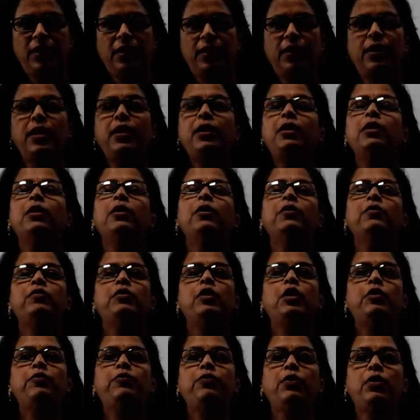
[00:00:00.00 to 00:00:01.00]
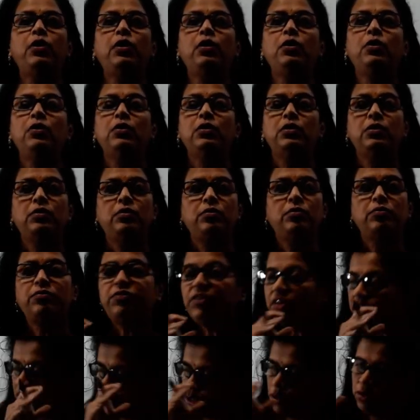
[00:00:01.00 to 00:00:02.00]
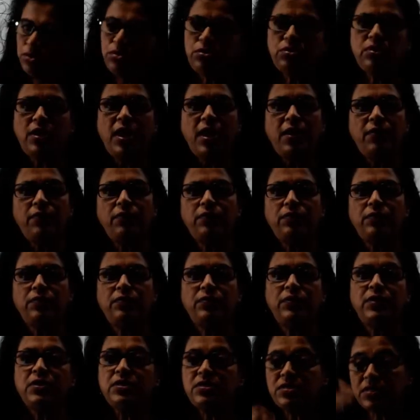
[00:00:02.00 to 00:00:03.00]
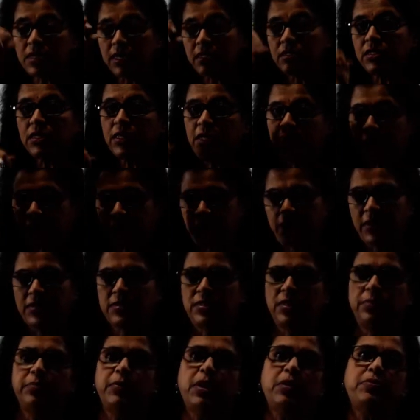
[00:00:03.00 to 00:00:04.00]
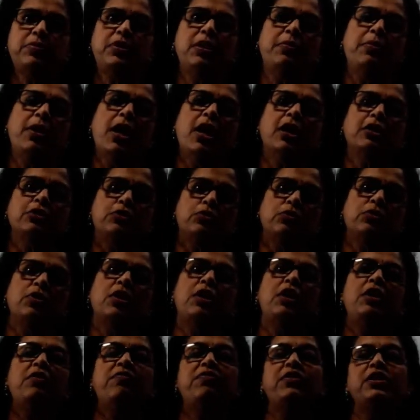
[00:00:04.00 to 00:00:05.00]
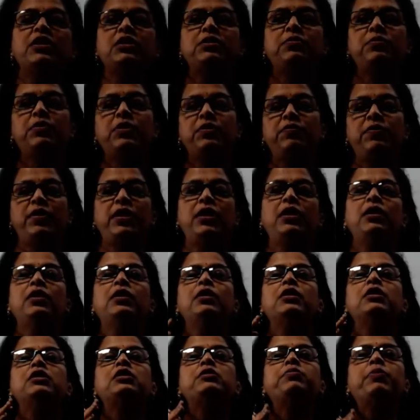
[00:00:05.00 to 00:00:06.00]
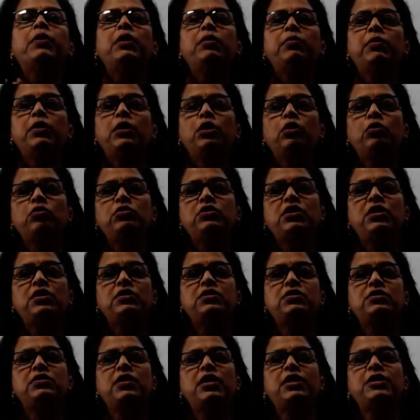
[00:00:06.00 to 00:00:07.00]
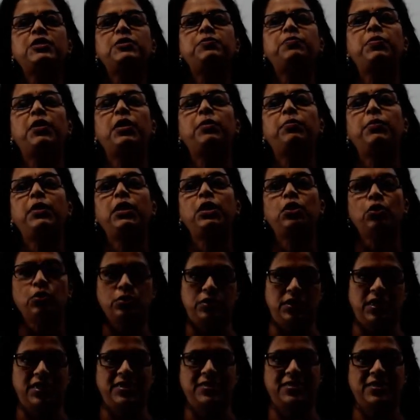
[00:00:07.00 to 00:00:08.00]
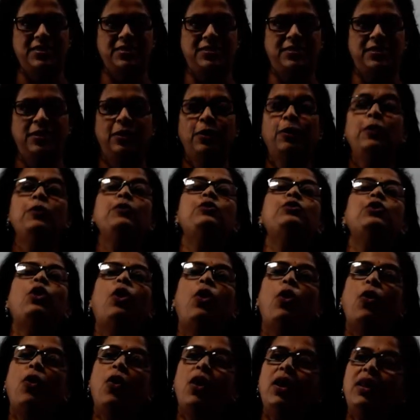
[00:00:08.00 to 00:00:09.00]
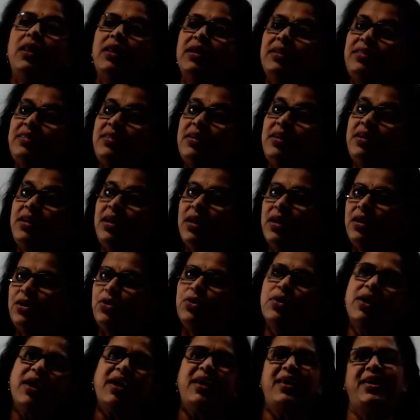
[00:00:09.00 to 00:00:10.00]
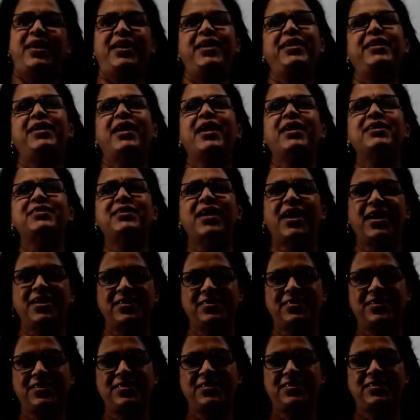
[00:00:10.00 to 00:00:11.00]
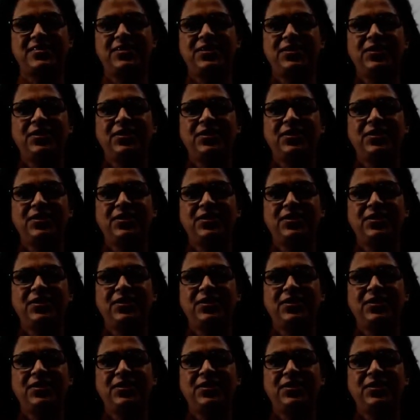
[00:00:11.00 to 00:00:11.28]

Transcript: Right? Therefore, first you should have this as a difference. Sometimes they may ask you the difference between spermatogenesis and spermiogenesis. So all the 3 you can write as answers.